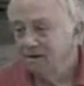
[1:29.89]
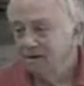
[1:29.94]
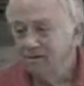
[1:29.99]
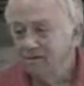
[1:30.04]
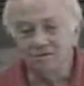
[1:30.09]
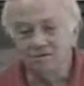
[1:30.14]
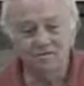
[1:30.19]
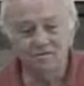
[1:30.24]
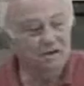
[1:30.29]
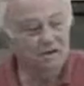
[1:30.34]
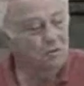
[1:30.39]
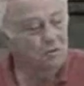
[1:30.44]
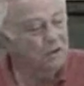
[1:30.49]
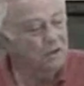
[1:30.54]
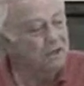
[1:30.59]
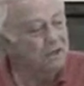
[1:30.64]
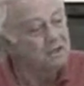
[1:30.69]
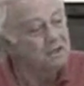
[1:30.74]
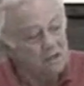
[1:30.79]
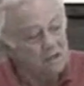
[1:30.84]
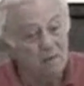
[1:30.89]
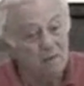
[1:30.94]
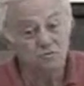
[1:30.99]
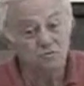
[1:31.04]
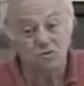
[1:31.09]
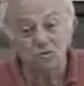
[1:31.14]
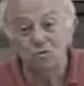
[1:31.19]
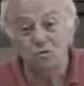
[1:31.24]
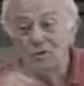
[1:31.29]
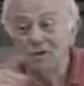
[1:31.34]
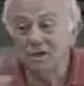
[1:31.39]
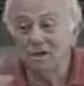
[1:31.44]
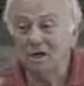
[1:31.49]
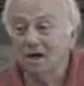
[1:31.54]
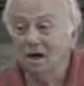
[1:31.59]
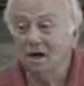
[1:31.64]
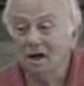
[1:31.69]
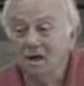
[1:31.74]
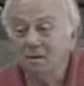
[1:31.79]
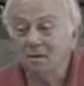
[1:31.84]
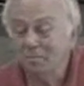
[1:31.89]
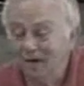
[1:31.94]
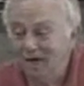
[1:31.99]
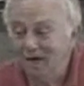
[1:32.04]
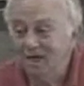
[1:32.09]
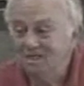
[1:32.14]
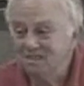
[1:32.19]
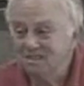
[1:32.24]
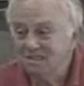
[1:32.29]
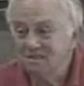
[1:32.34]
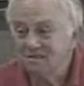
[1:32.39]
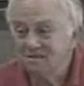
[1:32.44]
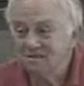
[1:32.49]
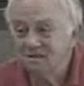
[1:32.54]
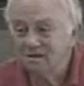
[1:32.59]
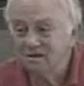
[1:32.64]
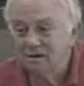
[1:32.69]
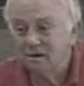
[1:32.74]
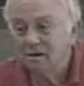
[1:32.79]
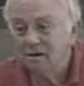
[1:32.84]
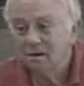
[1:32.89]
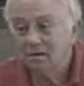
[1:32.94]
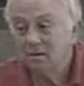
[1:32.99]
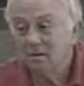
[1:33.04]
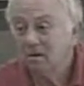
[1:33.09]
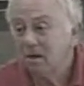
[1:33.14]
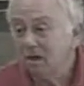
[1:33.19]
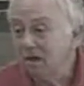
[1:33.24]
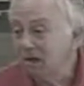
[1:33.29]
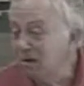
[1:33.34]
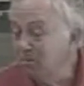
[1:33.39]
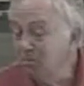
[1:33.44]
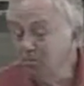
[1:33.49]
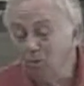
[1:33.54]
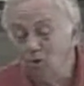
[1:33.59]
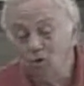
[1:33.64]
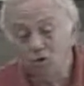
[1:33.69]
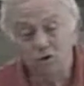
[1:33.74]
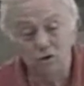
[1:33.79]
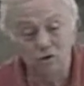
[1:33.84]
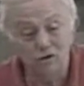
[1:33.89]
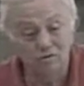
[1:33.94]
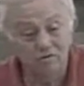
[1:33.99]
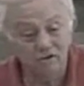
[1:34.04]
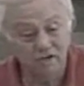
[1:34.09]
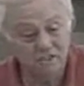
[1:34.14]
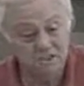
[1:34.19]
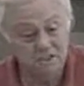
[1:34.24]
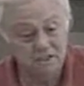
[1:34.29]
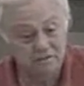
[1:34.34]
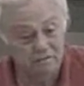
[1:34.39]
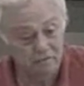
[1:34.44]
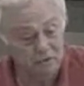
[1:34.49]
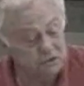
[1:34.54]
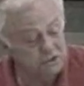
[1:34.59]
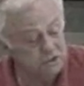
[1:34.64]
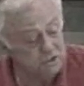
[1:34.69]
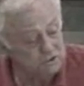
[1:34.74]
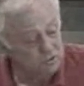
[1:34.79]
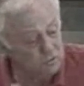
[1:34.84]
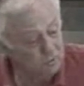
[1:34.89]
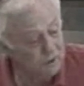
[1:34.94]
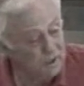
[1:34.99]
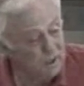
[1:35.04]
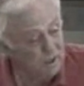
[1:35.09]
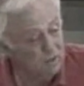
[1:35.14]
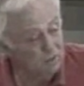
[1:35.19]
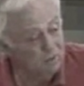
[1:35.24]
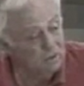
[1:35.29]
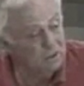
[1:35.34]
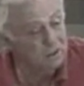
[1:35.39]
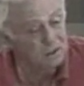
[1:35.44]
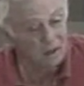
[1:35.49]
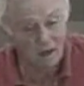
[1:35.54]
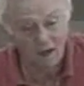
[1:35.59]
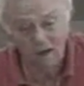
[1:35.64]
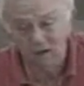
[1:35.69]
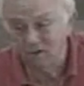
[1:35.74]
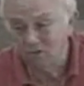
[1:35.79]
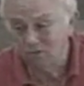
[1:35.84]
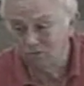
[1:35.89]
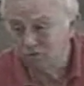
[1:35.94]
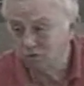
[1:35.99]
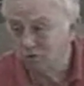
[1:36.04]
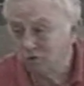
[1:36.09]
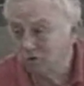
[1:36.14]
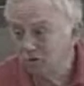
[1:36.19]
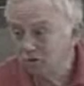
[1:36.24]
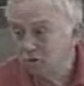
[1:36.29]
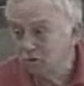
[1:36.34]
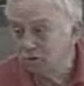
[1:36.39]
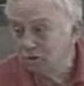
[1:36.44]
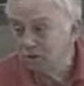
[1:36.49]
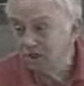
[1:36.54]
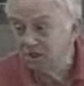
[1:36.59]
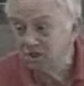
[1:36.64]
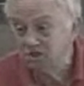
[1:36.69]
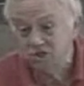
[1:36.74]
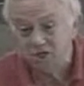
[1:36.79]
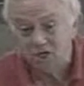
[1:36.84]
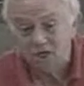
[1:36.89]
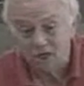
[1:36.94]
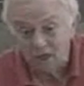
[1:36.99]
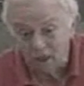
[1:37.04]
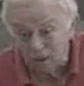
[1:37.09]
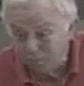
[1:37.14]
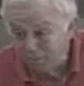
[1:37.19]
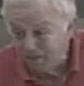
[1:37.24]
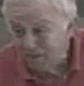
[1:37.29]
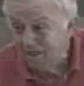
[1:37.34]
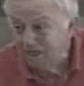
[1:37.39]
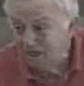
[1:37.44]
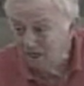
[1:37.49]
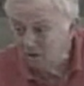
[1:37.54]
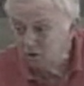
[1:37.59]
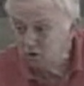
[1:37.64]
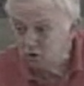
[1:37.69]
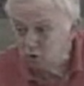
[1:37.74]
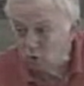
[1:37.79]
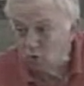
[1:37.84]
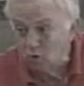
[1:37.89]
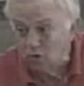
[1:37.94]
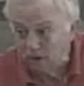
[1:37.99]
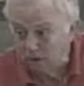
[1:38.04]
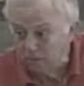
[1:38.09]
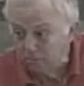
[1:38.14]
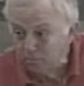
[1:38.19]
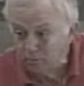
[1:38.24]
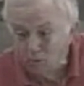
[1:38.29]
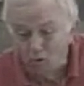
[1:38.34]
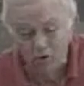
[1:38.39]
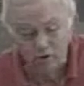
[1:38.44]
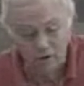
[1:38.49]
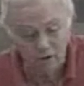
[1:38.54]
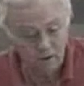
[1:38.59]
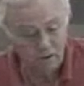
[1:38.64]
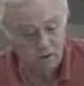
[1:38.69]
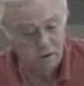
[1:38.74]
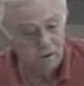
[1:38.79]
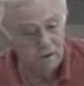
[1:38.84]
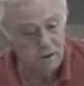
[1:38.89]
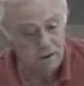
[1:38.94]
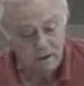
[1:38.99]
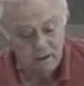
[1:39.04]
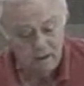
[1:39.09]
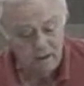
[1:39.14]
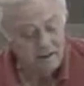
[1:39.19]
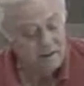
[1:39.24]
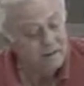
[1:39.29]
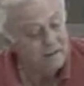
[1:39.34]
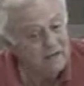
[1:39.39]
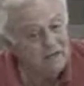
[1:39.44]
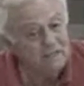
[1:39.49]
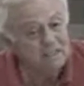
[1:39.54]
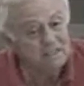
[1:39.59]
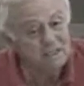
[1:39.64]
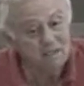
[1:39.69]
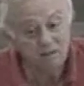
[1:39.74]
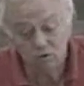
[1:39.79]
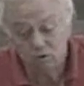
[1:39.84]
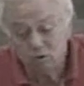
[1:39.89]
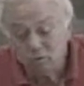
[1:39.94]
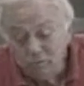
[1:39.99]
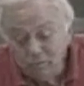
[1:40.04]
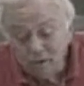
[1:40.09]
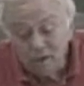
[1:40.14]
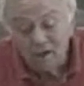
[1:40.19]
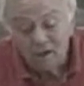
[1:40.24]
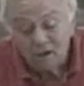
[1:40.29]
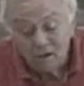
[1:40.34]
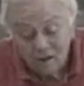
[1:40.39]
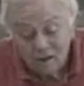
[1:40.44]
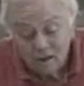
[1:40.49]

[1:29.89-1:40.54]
you see, when it comes to the high places, in Bonn University, for instance, where I went, I was called to teach in medical school in Bonn. They said to me,